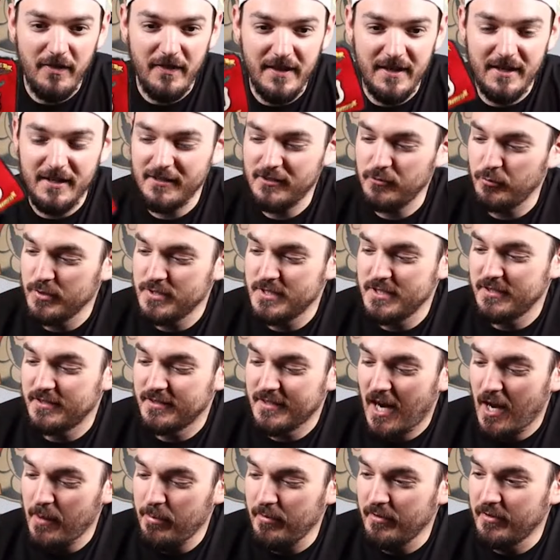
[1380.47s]
this, which is
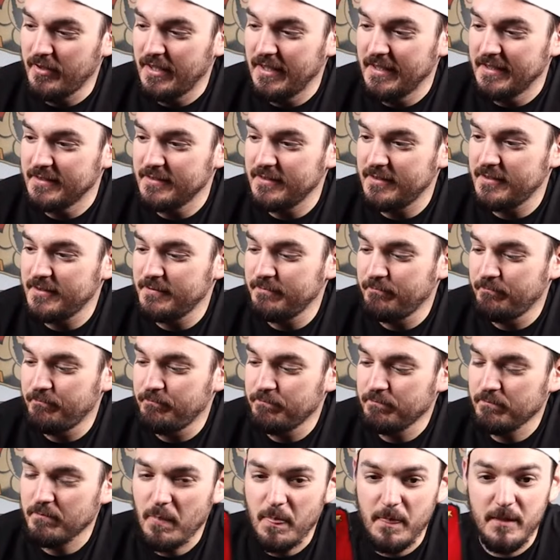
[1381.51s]
Ninth and Rings,
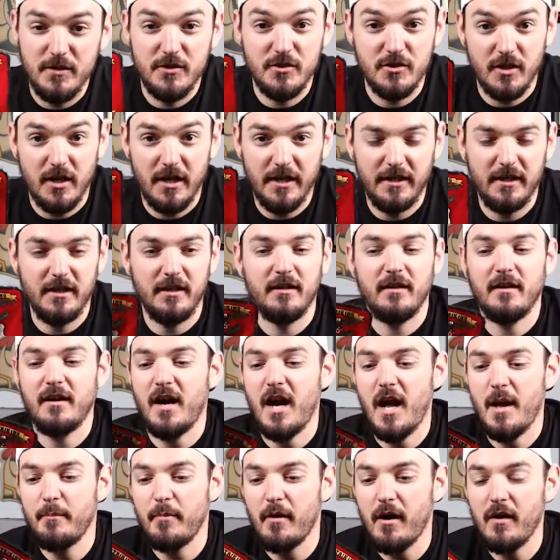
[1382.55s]
striking.
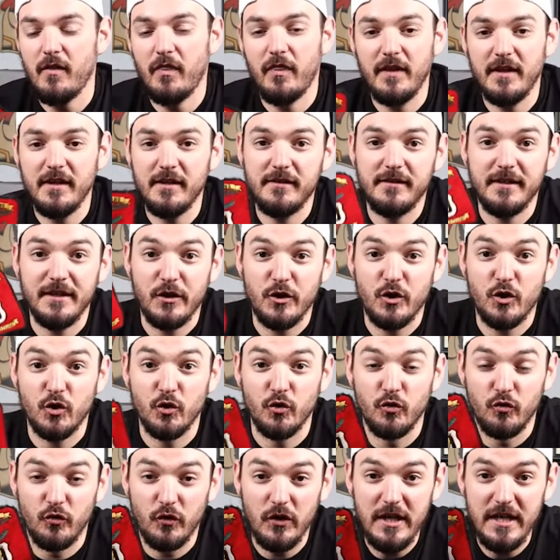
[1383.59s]
I bought this in
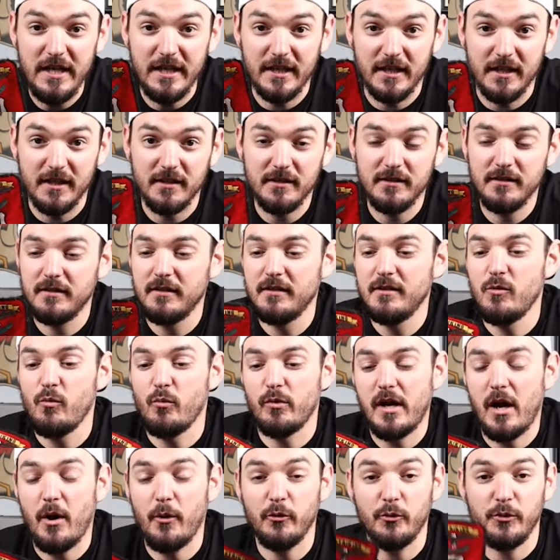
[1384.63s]
Korea when
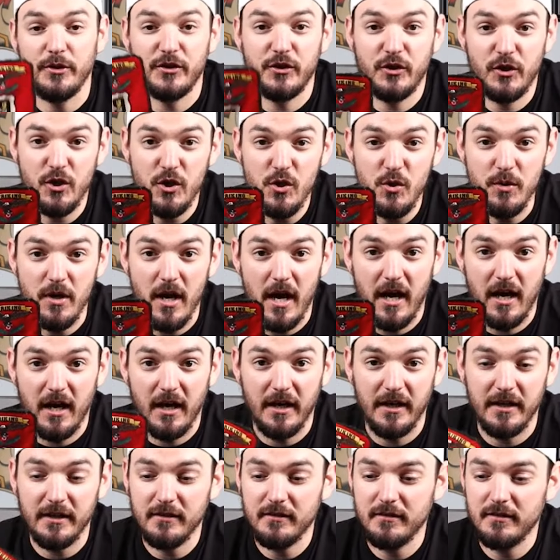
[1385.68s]
I was with 2
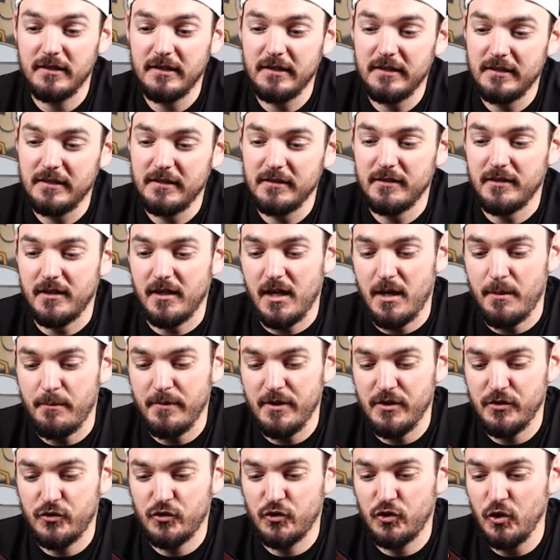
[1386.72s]
9 um,
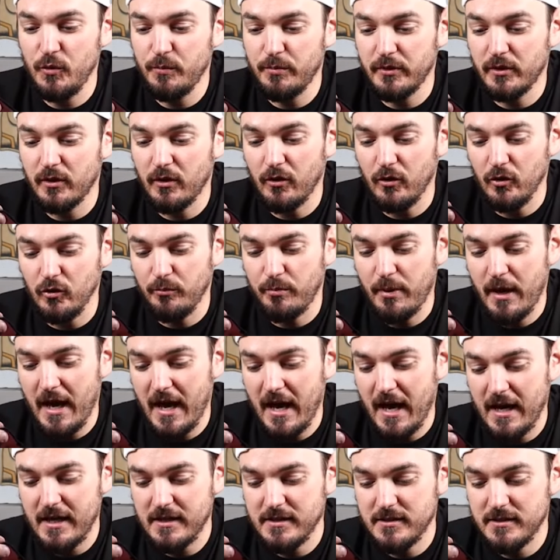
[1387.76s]
super old
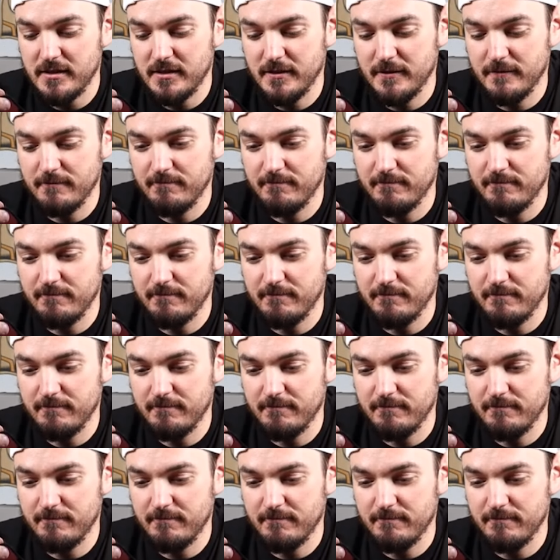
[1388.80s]
patch.